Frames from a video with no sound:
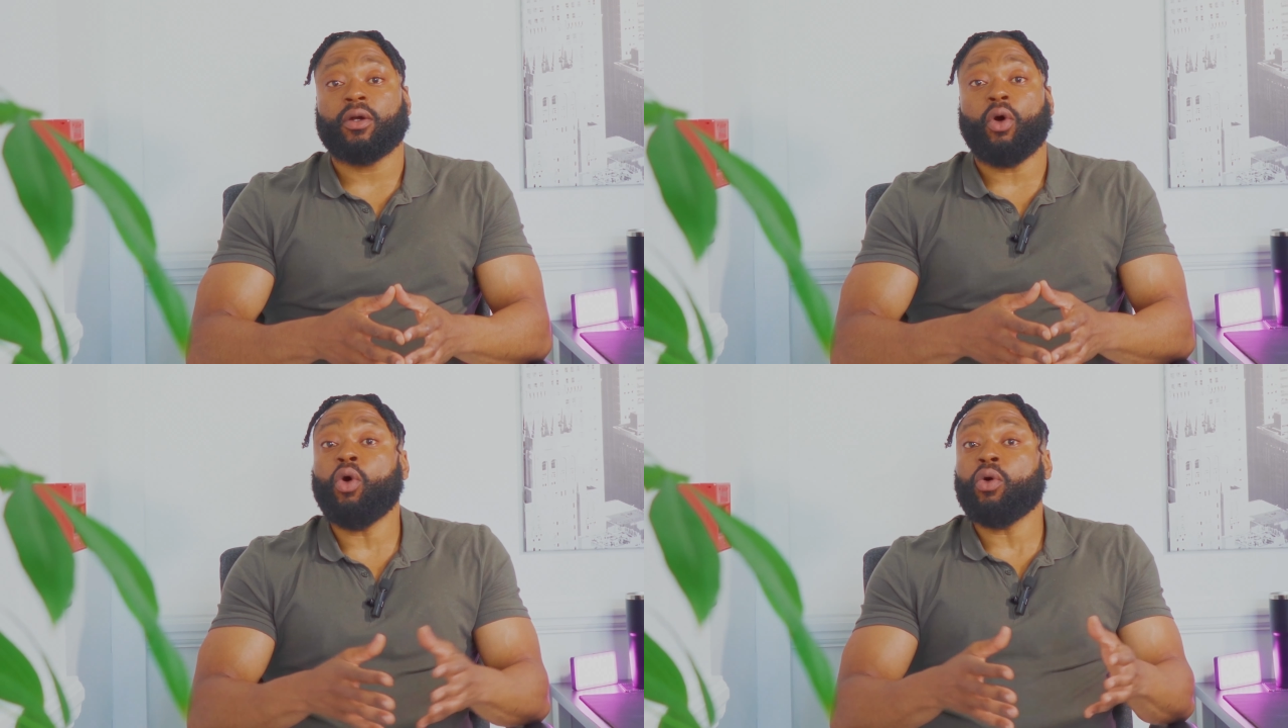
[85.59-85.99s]

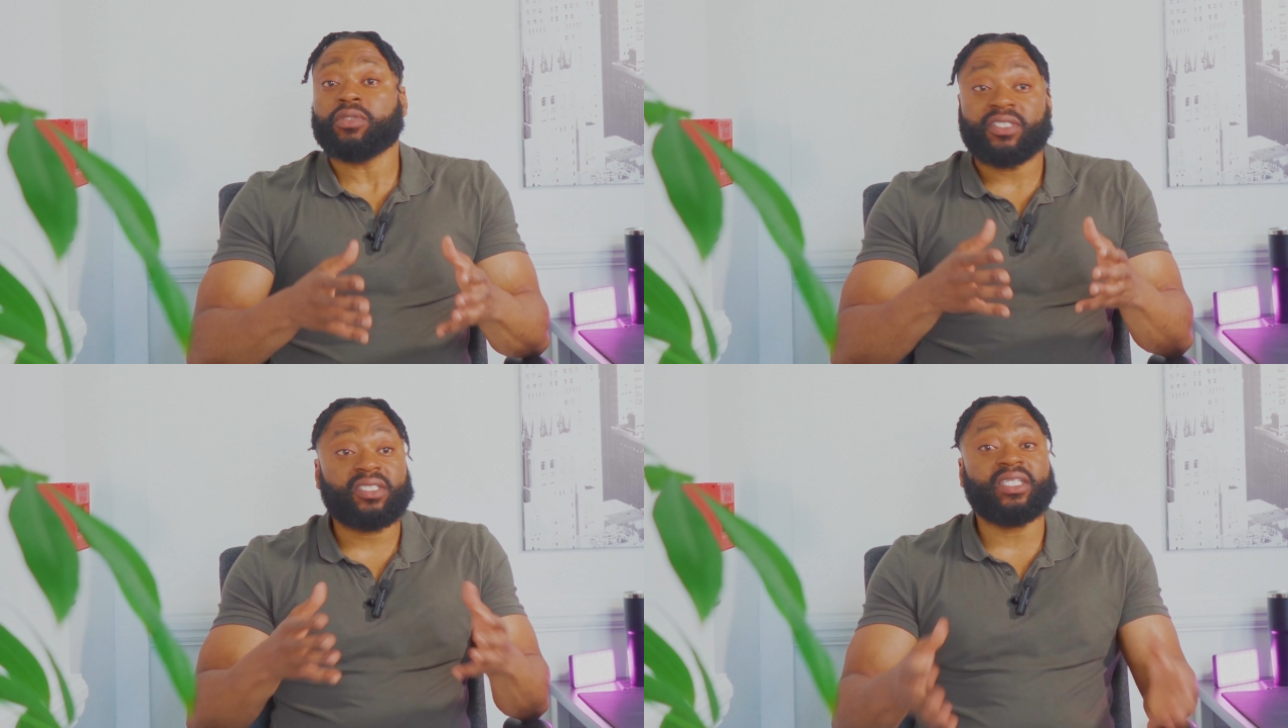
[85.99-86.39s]
or
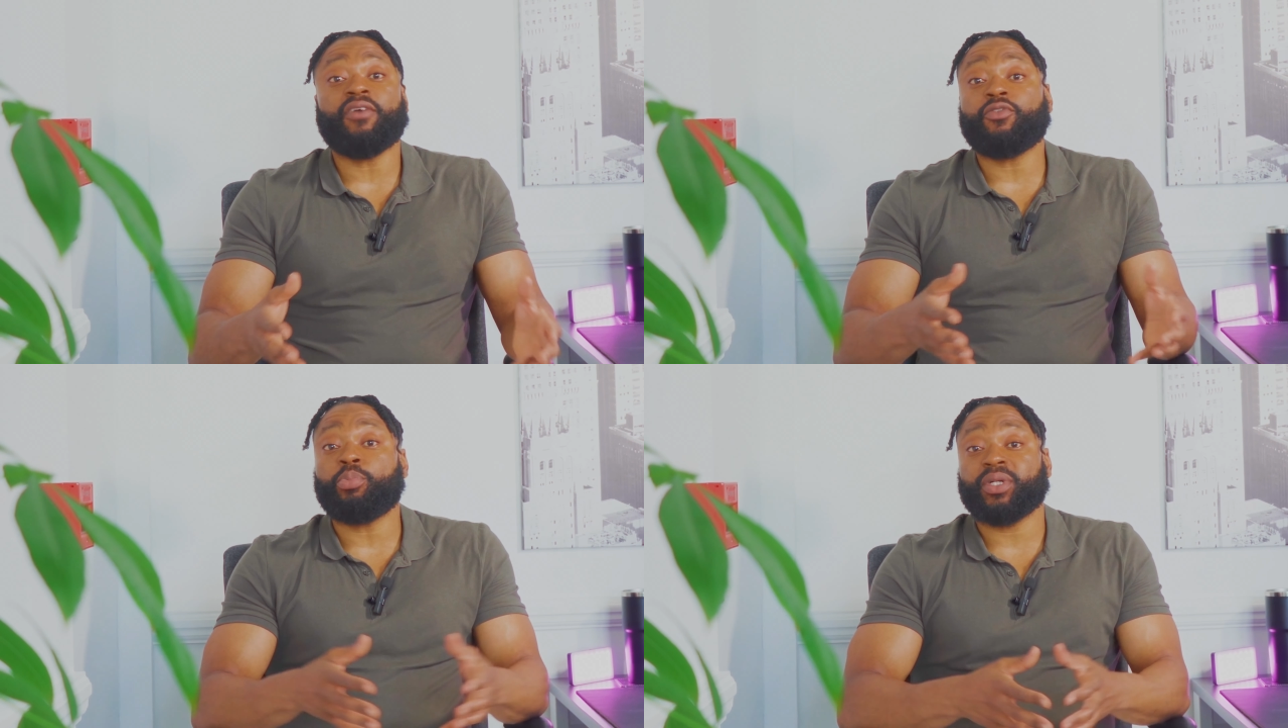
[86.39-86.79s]

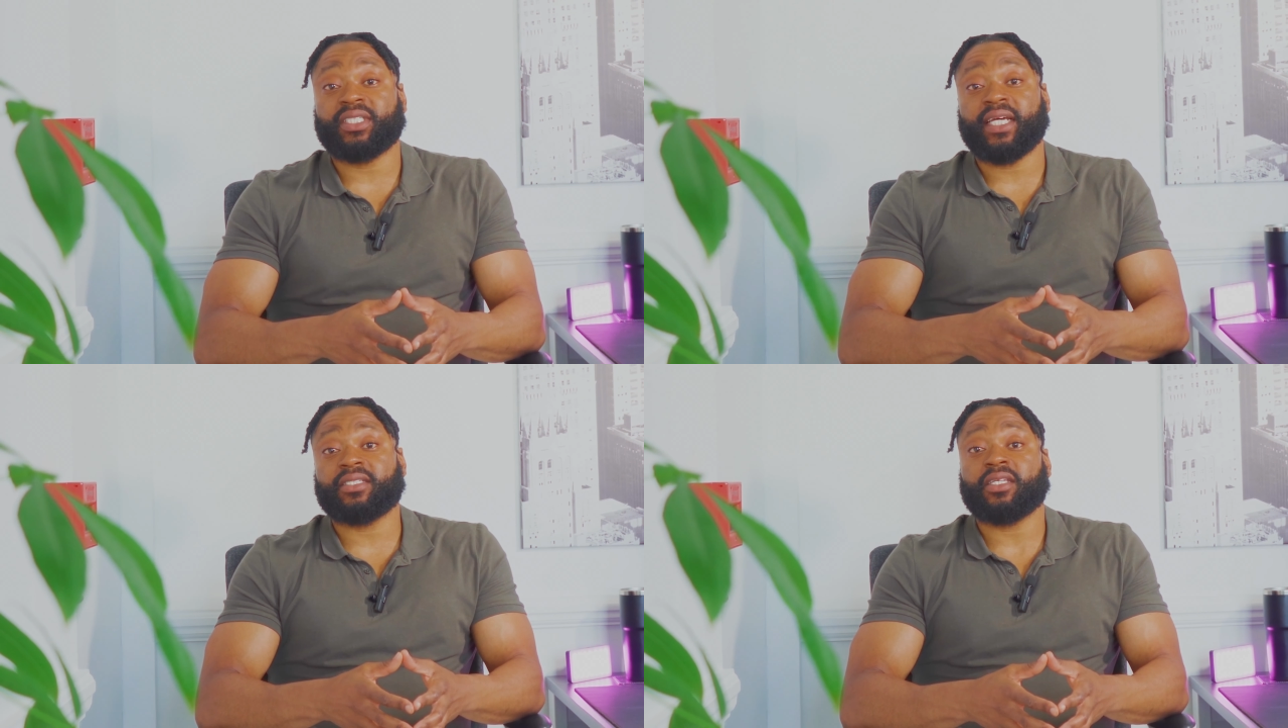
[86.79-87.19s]
several
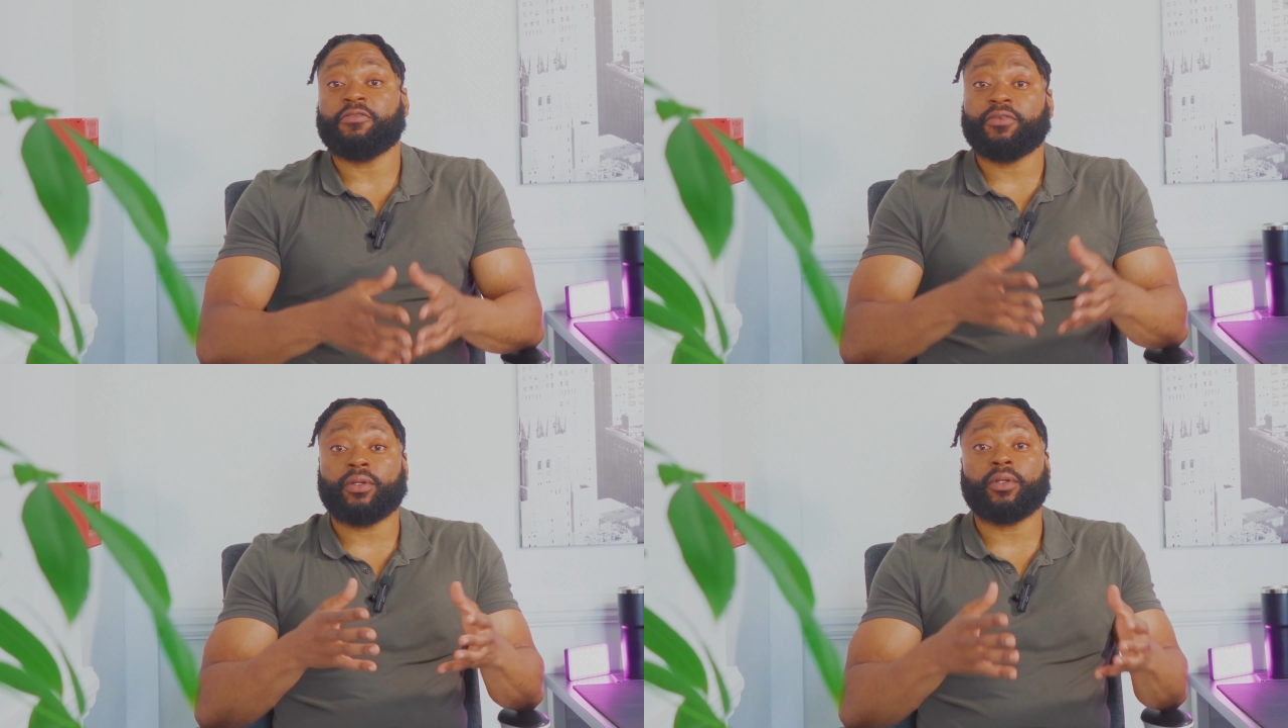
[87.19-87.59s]
percents if you're